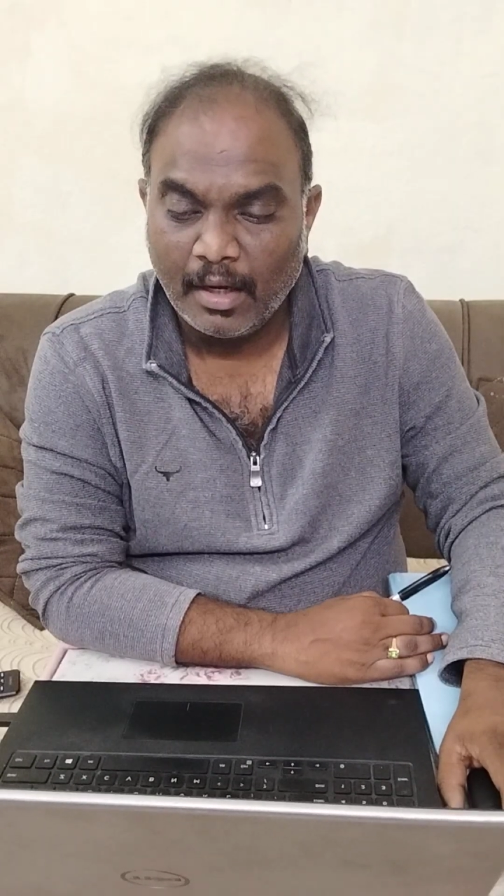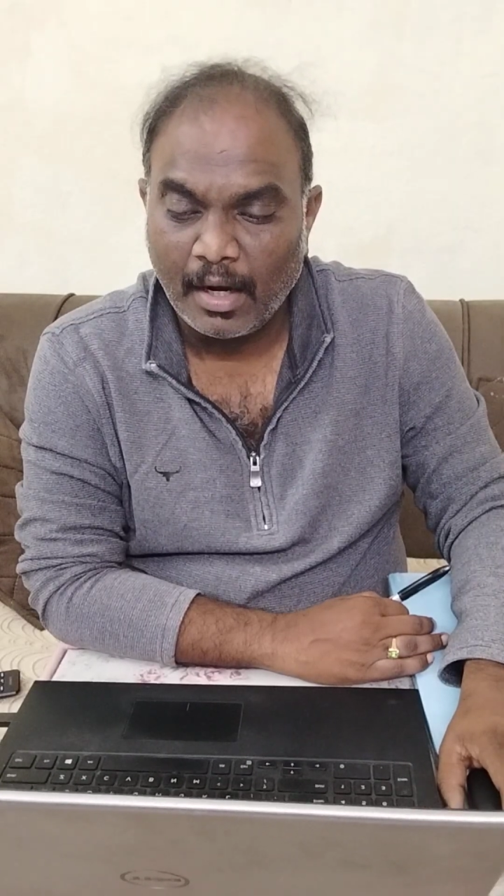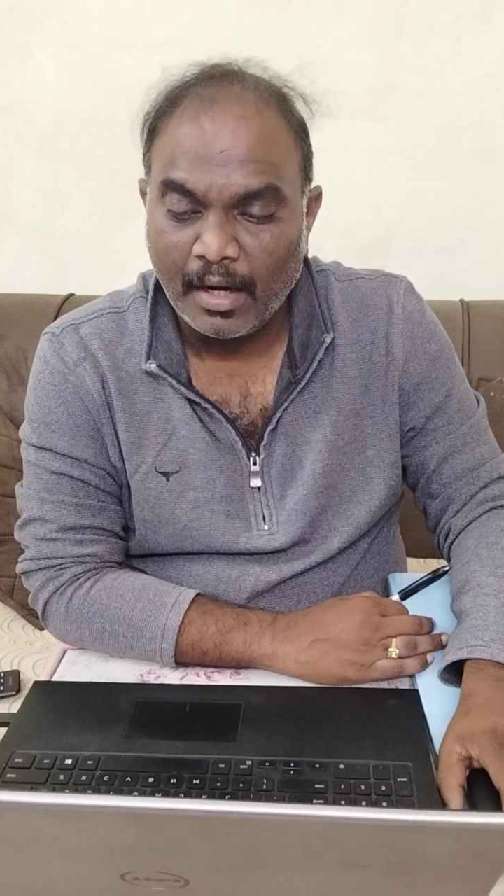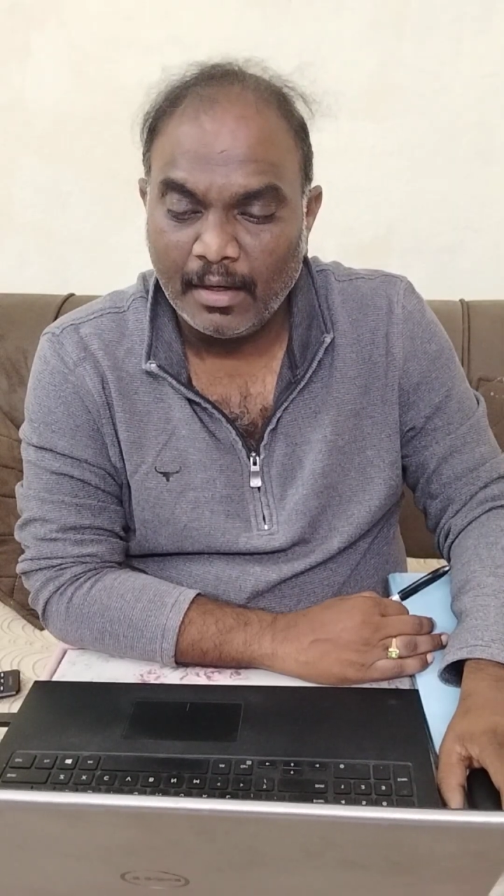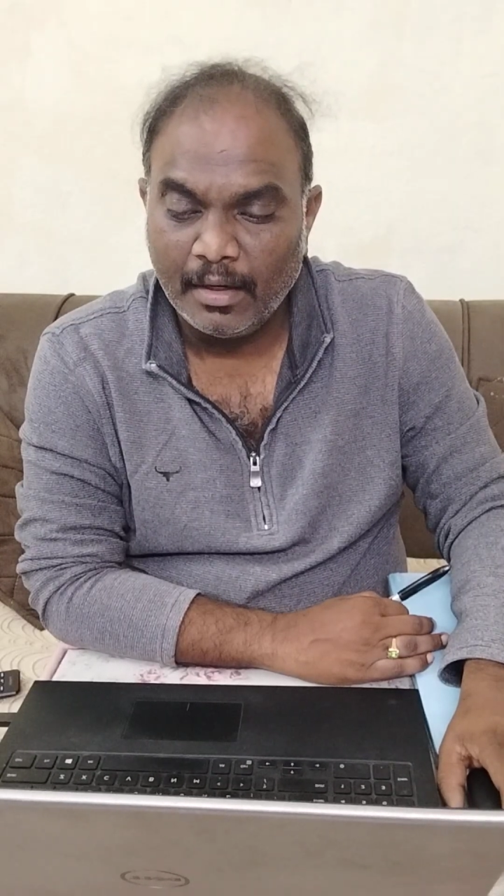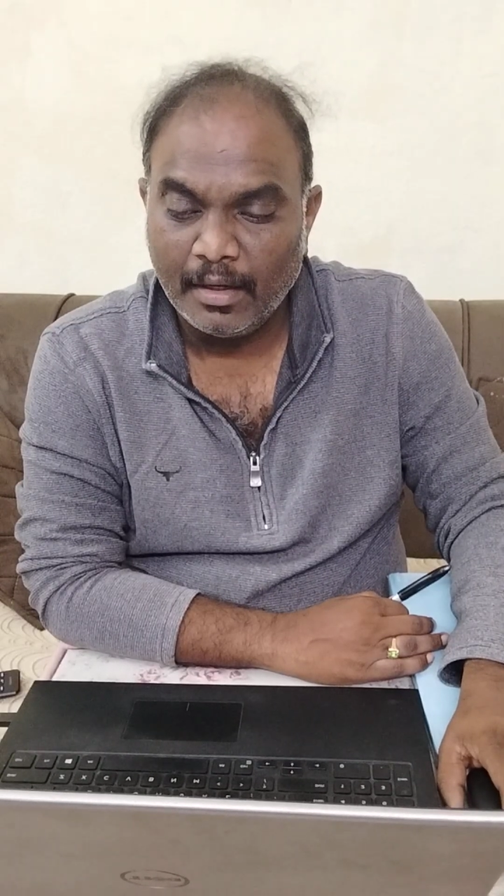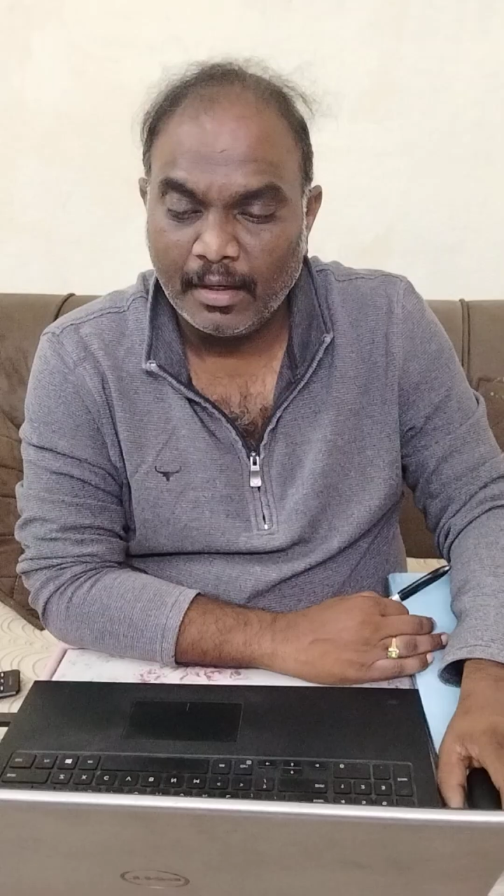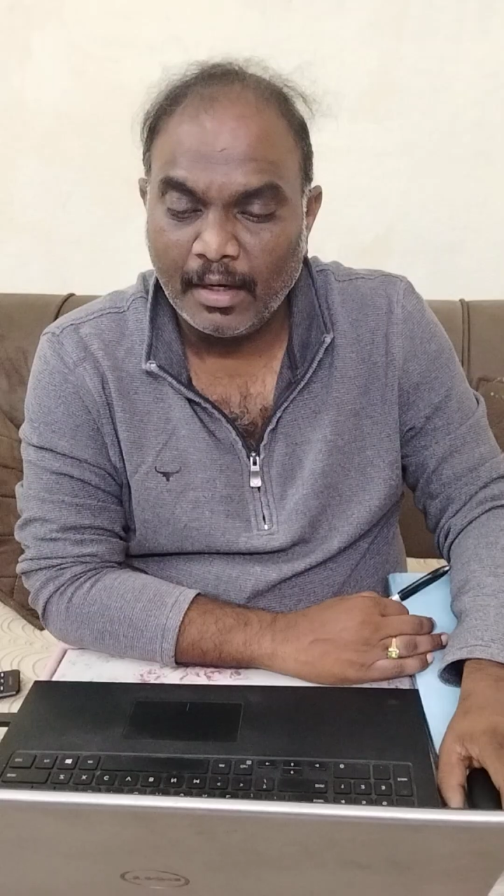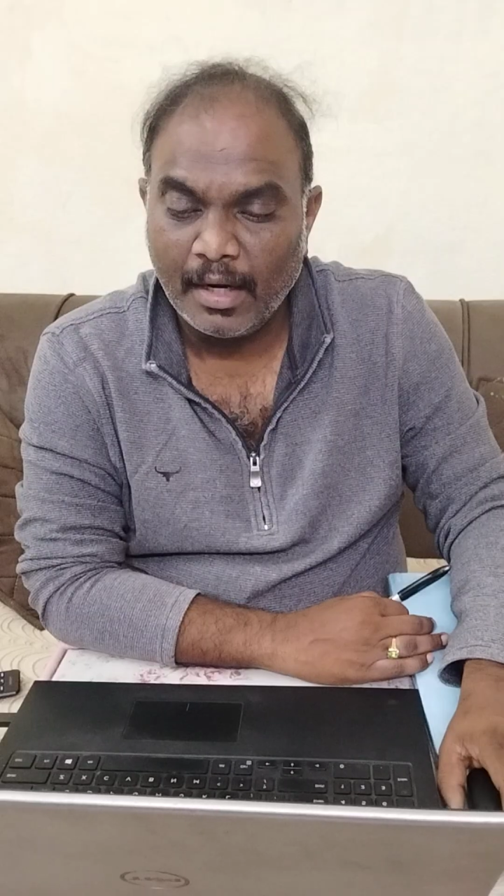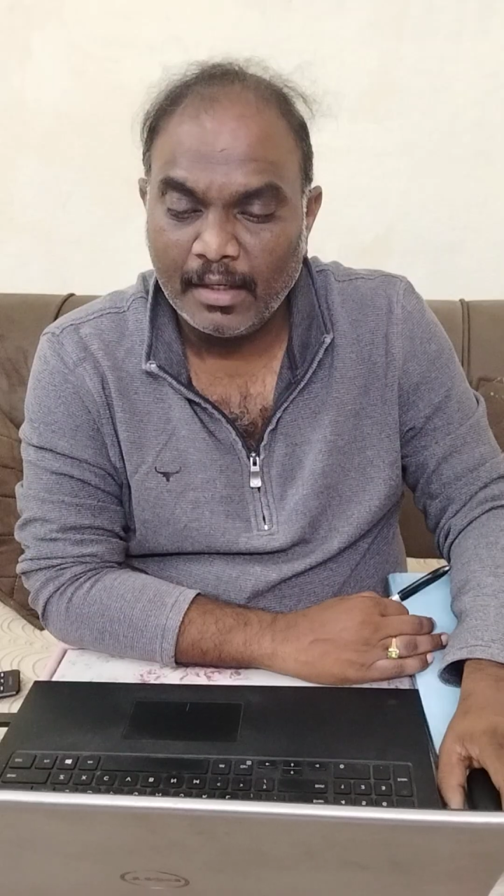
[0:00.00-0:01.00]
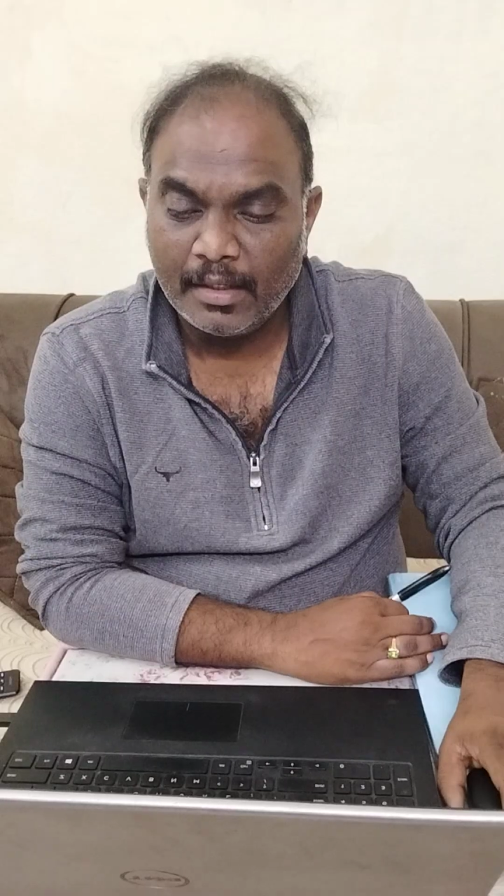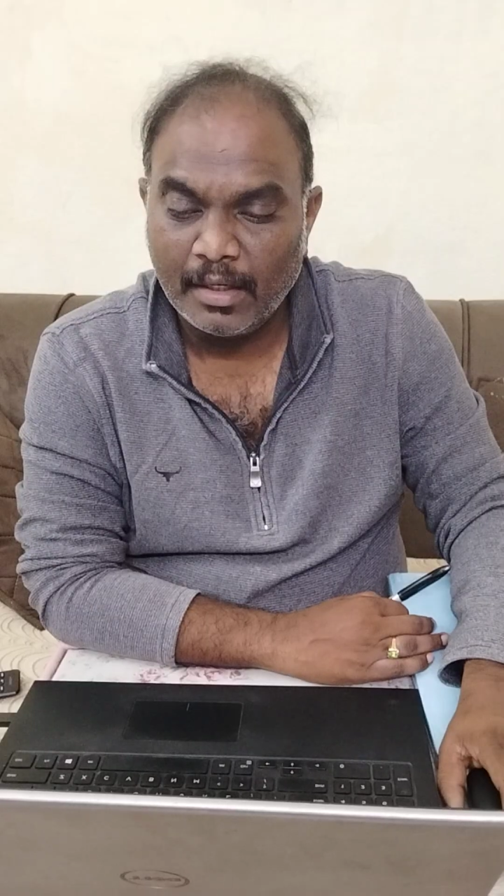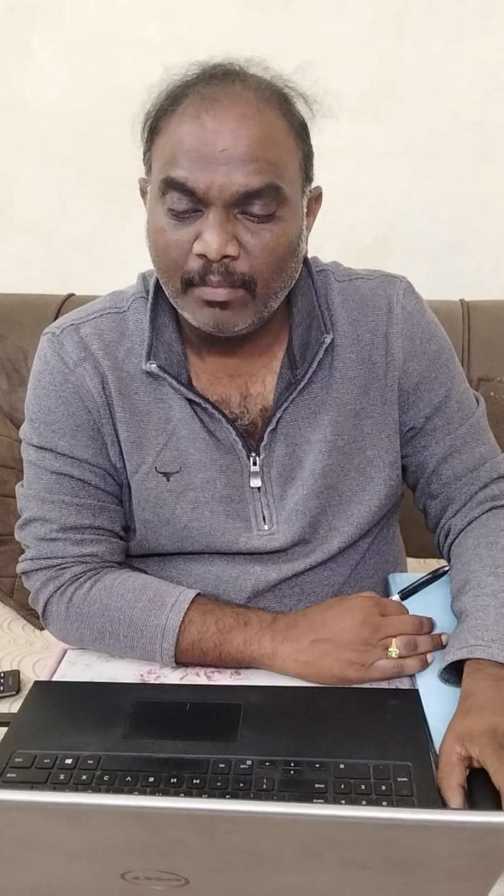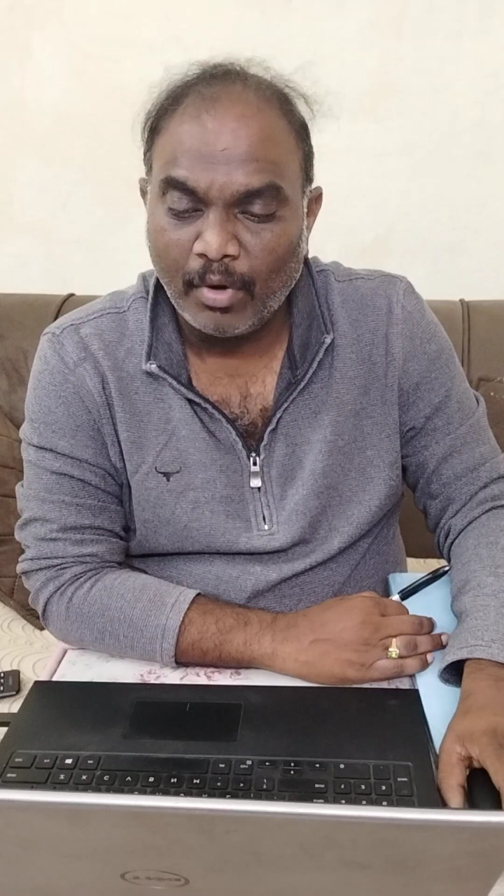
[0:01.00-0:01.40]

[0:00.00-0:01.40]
and related